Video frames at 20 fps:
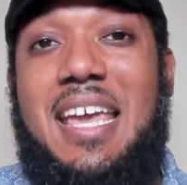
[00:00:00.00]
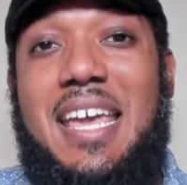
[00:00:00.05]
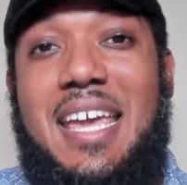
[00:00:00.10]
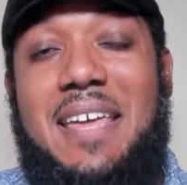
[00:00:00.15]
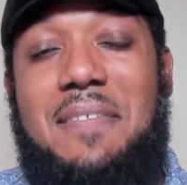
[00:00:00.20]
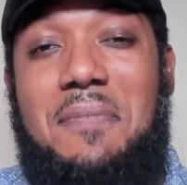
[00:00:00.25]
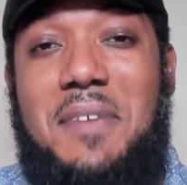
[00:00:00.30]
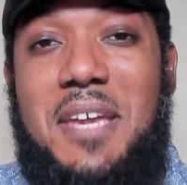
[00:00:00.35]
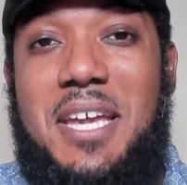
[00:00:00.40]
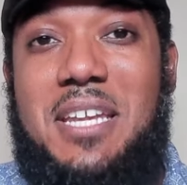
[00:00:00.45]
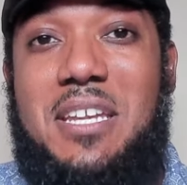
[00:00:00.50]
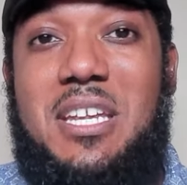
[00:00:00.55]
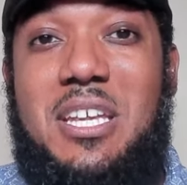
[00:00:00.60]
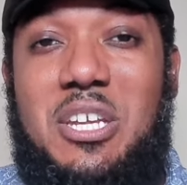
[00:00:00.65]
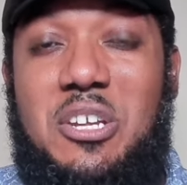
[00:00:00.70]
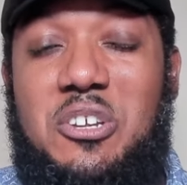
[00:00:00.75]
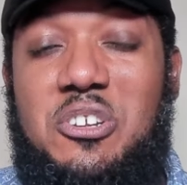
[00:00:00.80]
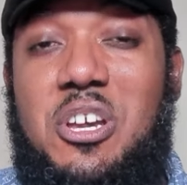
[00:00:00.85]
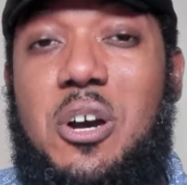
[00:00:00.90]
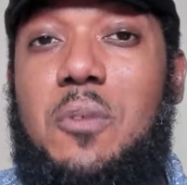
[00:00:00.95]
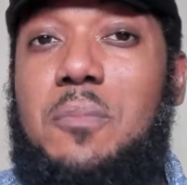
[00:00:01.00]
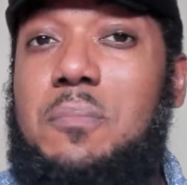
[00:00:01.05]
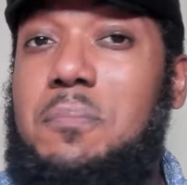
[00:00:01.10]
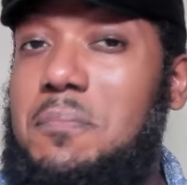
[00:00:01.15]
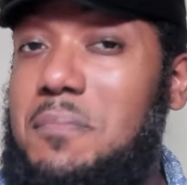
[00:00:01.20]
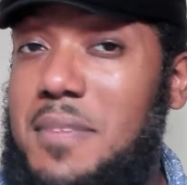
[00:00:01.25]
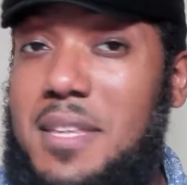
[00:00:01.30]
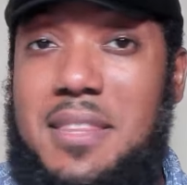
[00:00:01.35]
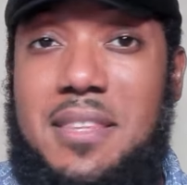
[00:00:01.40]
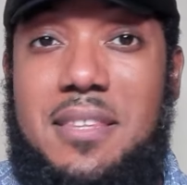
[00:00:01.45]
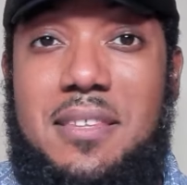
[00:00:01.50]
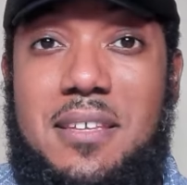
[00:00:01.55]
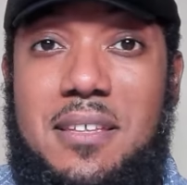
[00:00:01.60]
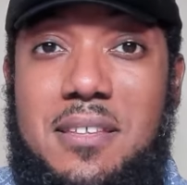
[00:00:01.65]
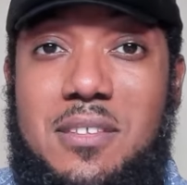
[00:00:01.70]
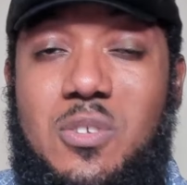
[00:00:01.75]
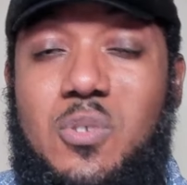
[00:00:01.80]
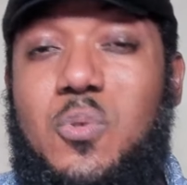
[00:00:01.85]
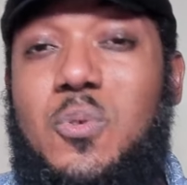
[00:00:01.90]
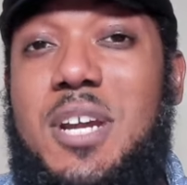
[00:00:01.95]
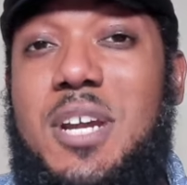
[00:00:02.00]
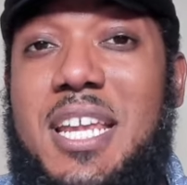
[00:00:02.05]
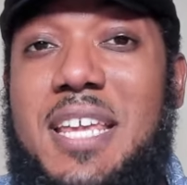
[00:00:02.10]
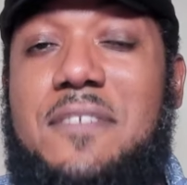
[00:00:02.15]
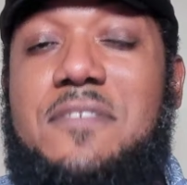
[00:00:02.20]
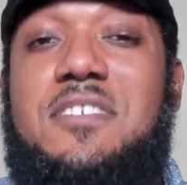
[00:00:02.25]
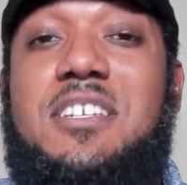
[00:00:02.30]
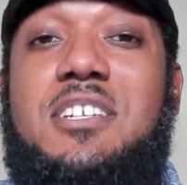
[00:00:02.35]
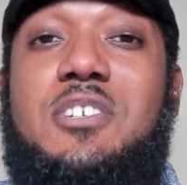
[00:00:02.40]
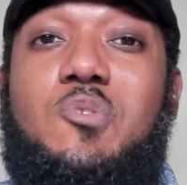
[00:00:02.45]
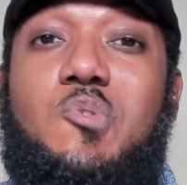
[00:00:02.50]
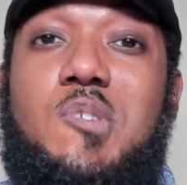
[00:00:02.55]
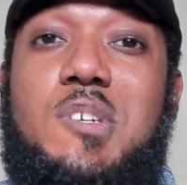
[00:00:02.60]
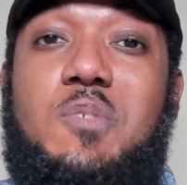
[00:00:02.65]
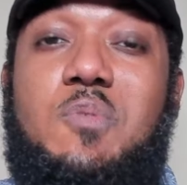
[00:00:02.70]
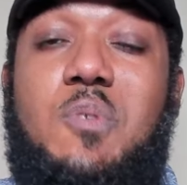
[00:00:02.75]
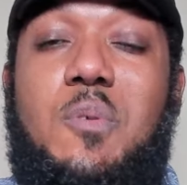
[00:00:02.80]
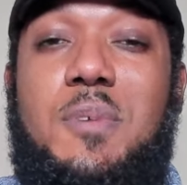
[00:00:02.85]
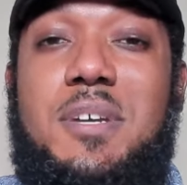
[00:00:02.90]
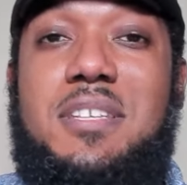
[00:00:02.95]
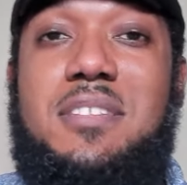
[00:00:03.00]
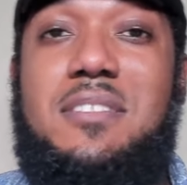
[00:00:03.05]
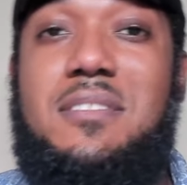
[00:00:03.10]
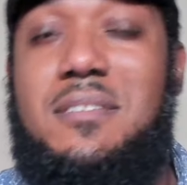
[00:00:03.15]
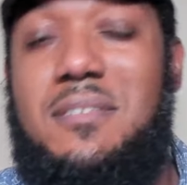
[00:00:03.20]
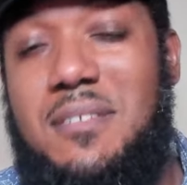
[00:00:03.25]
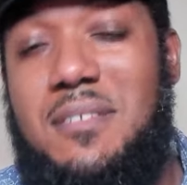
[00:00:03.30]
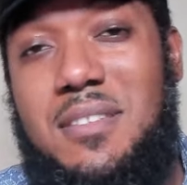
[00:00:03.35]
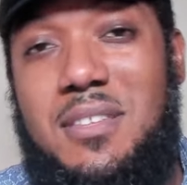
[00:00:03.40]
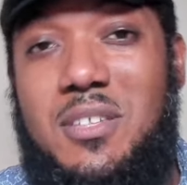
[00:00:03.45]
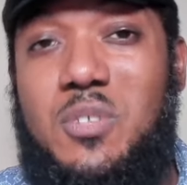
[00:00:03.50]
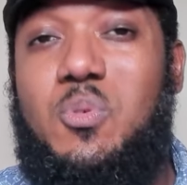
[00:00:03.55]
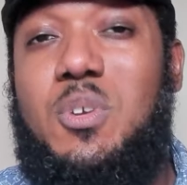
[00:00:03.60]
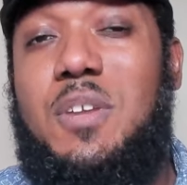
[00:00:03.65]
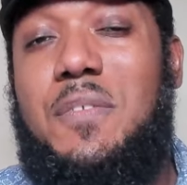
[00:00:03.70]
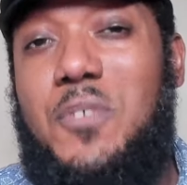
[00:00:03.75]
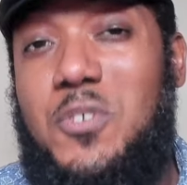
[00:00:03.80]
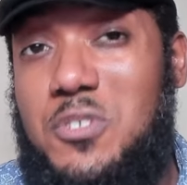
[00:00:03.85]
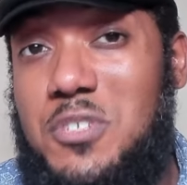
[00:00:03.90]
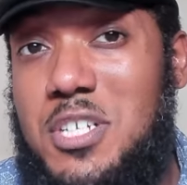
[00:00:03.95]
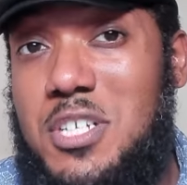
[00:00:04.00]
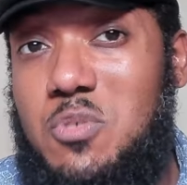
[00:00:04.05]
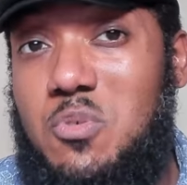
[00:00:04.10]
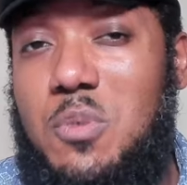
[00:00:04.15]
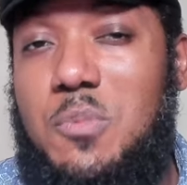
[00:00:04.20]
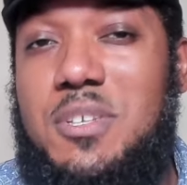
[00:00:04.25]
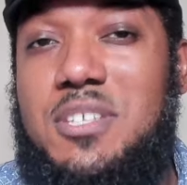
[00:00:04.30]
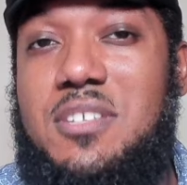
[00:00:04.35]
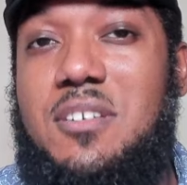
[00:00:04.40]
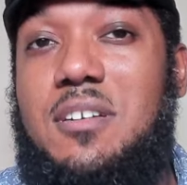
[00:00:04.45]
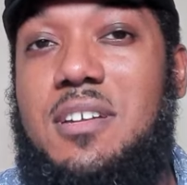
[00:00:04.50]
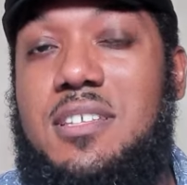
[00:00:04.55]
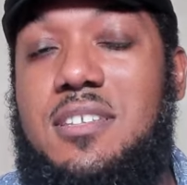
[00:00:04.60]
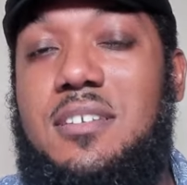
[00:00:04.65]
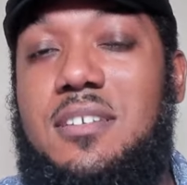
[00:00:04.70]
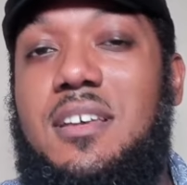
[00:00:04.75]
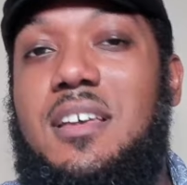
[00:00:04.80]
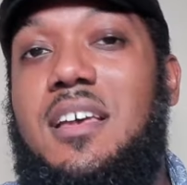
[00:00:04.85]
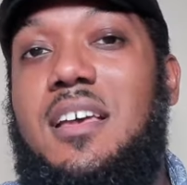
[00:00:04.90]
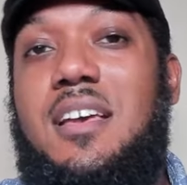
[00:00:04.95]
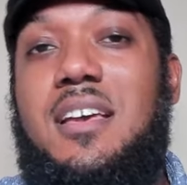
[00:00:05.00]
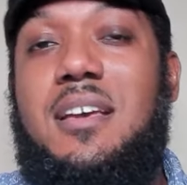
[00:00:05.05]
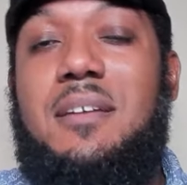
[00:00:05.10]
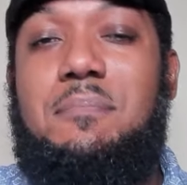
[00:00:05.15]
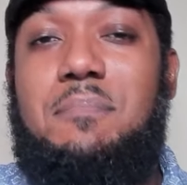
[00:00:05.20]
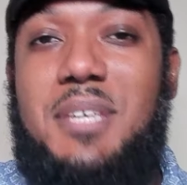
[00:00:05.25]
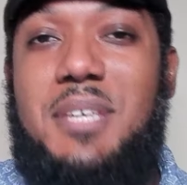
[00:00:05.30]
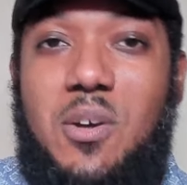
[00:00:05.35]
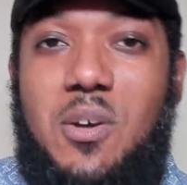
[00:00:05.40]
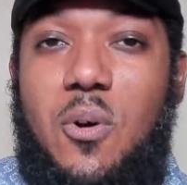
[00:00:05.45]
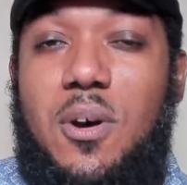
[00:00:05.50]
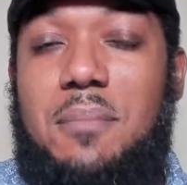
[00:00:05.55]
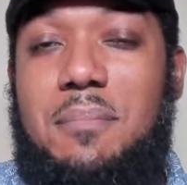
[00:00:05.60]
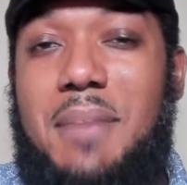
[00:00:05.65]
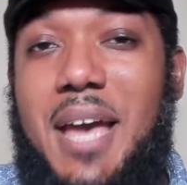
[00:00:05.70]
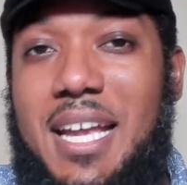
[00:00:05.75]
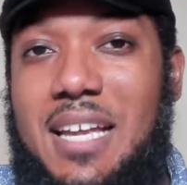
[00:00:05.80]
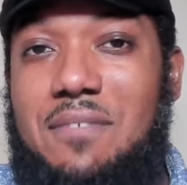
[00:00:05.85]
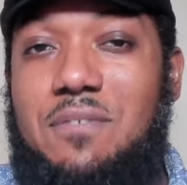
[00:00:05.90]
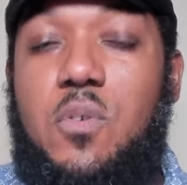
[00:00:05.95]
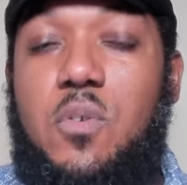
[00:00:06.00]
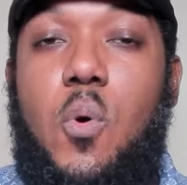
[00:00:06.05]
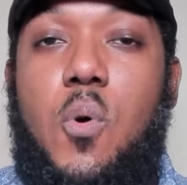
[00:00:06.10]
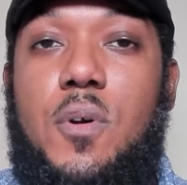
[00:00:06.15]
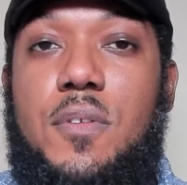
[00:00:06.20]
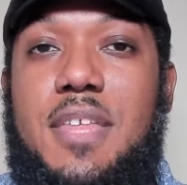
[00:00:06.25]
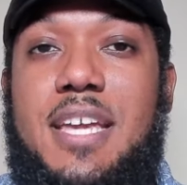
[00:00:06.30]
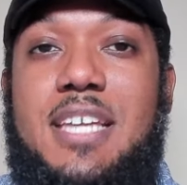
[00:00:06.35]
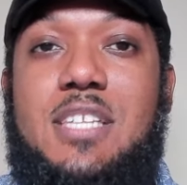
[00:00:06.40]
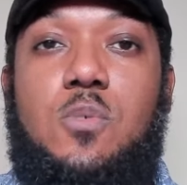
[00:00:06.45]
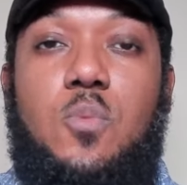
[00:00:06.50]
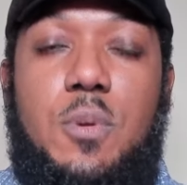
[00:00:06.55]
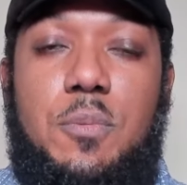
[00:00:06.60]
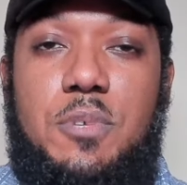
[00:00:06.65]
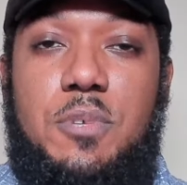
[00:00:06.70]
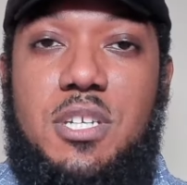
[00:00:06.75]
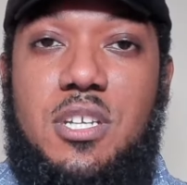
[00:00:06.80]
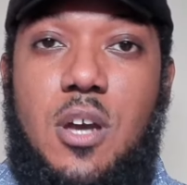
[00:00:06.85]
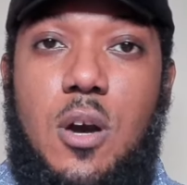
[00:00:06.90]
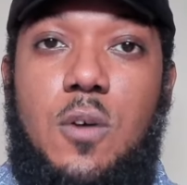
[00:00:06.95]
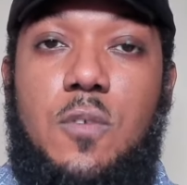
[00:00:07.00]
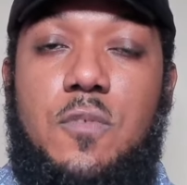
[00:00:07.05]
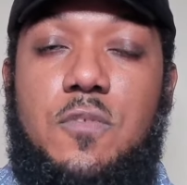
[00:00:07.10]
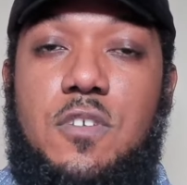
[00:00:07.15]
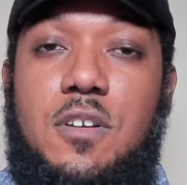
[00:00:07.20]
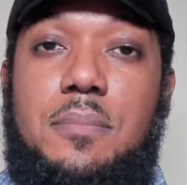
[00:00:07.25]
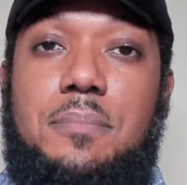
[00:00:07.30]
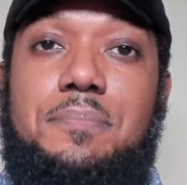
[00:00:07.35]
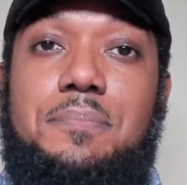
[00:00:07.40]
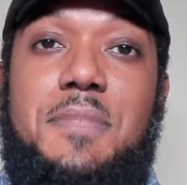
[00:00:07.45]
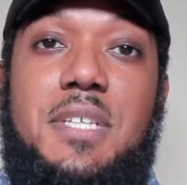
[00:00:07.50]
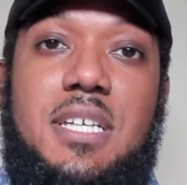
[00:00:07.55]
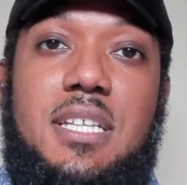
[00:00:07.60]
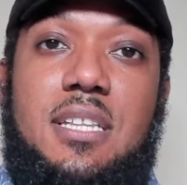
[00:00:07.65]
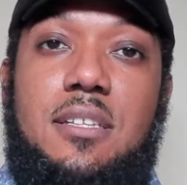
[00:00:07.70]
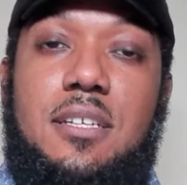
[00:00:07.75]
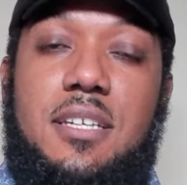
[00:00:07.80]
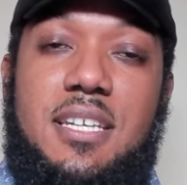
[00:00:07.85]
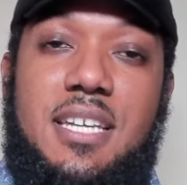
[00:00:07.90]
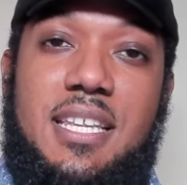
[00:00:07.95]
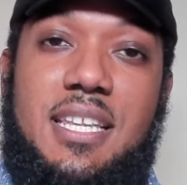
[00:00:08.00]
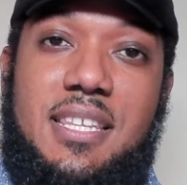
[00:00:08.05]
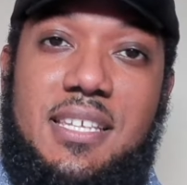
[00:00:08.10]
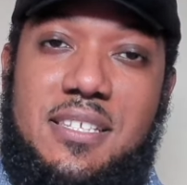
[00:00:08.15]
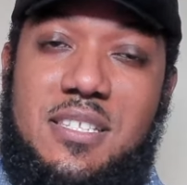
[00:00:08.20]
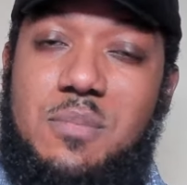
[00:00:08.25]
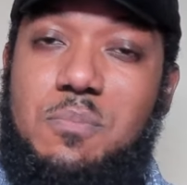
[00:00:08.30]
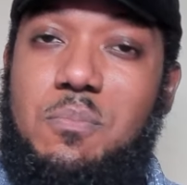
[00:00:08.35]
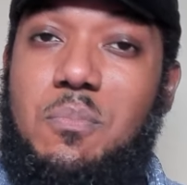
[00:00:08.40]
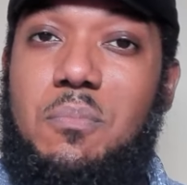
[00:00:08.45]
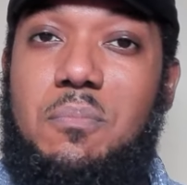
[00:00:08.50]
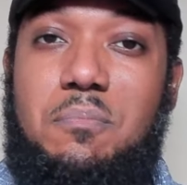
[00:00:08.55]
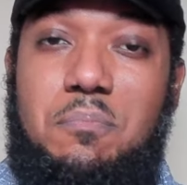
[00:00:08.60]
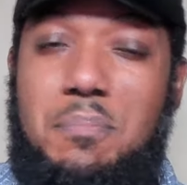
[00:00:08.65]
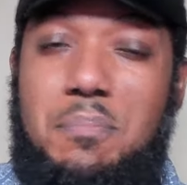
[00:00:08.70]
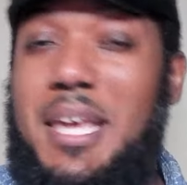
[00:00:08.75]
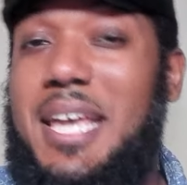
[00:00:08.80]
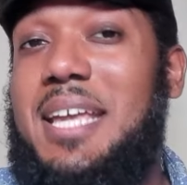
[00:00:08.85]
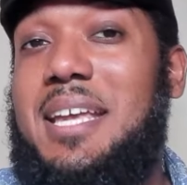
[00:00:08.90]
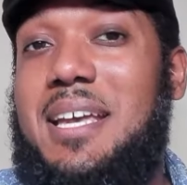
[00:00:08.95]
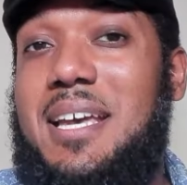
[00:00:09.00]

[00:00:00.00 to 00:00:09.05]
And then, in the 20th centuries in the 21st century, we started to be going back and forth as we would go from looking at these big